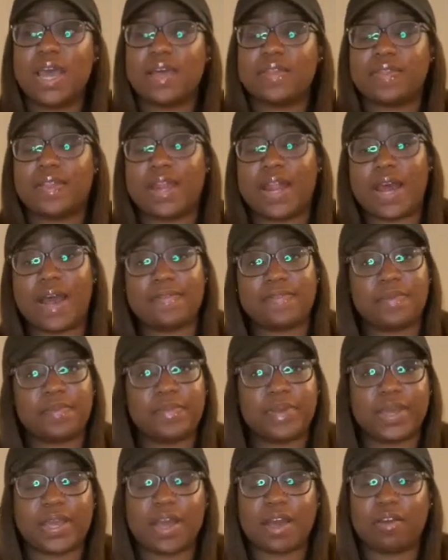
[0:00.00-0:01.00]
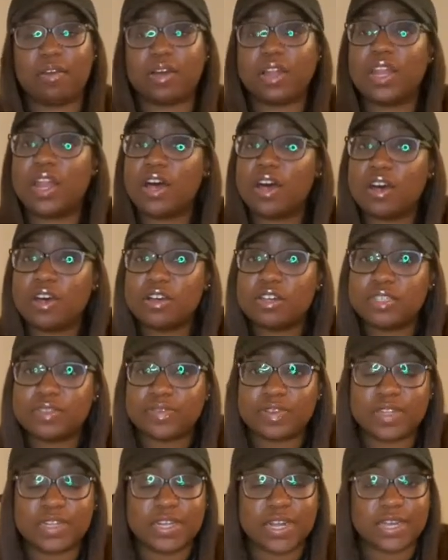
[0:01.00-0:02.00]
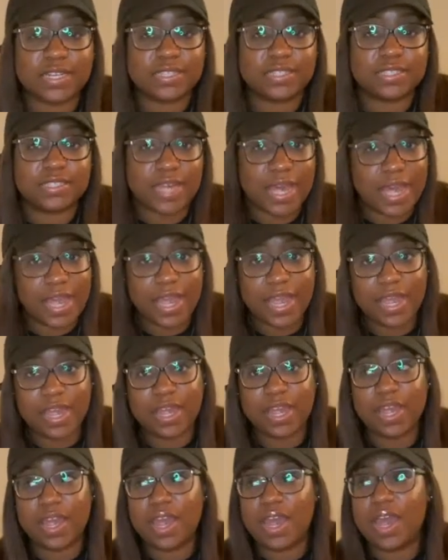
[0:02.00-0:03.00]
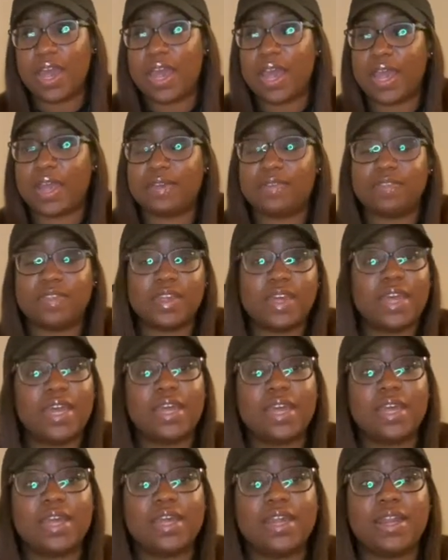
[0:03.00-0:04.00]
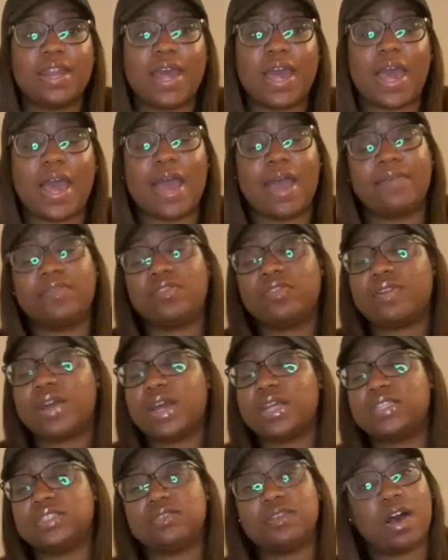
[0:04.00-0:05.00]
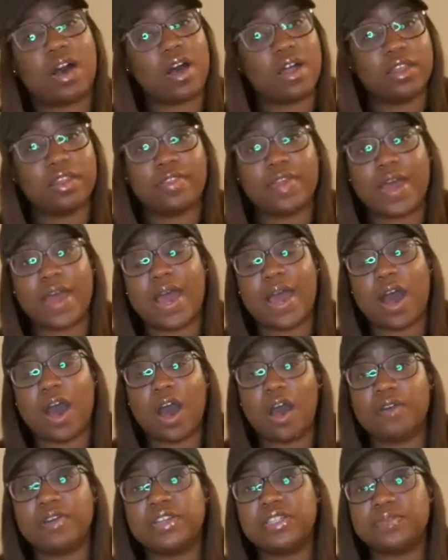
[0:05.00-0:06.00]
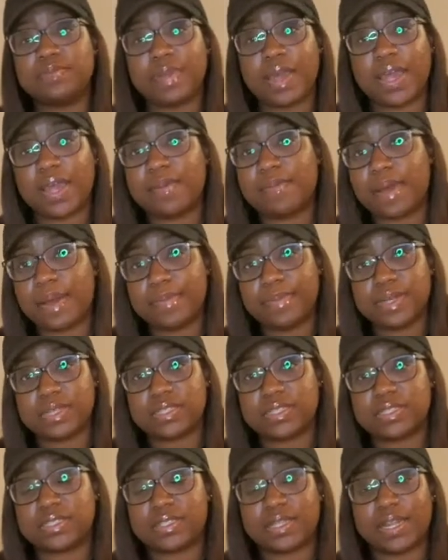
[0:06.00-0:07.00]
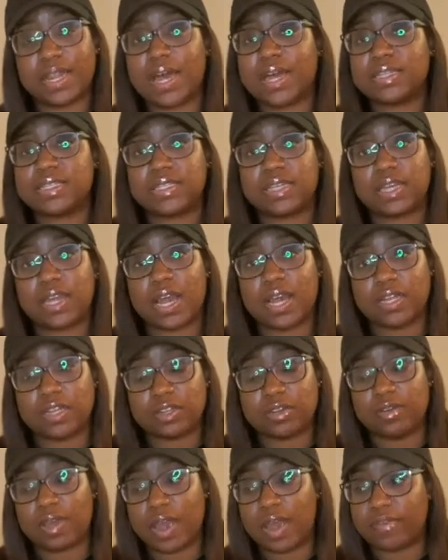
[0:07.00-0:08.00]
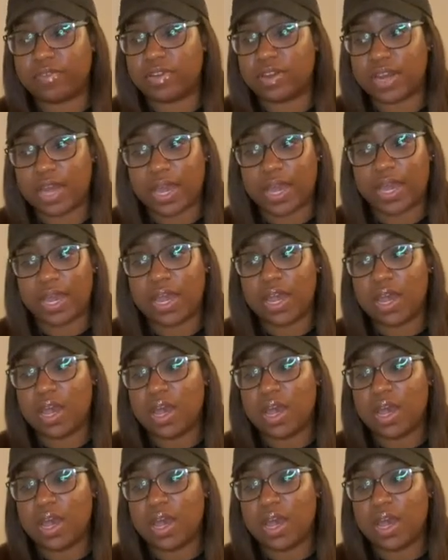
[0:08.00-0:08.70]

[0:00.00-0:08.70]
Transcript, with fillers: Then I have to pick up clothes for the next day. And then after I do all of that, I always make my business the last thing I do every night.